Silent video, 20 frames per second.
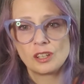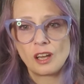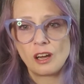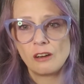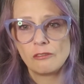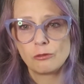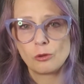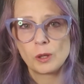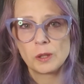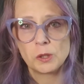
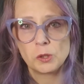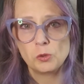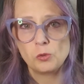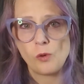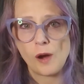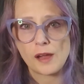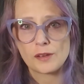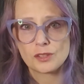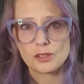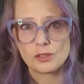of what you
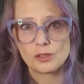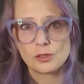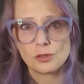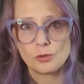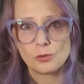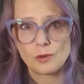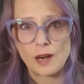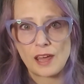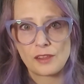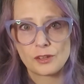want to
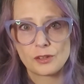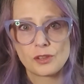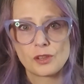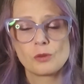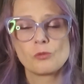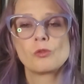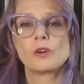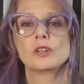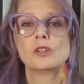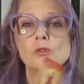do rather
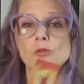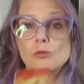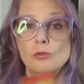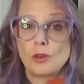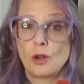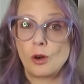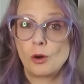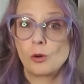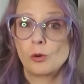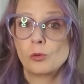than what you
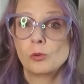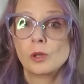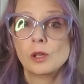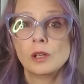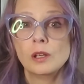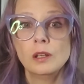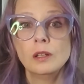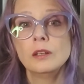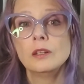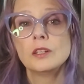know
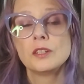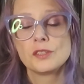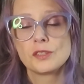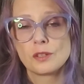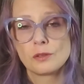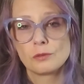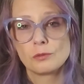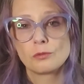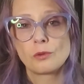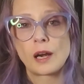is
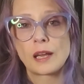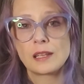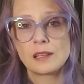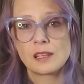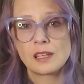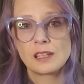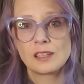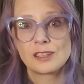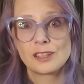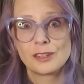the right
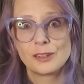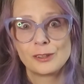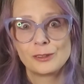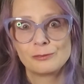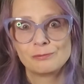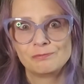thing to do.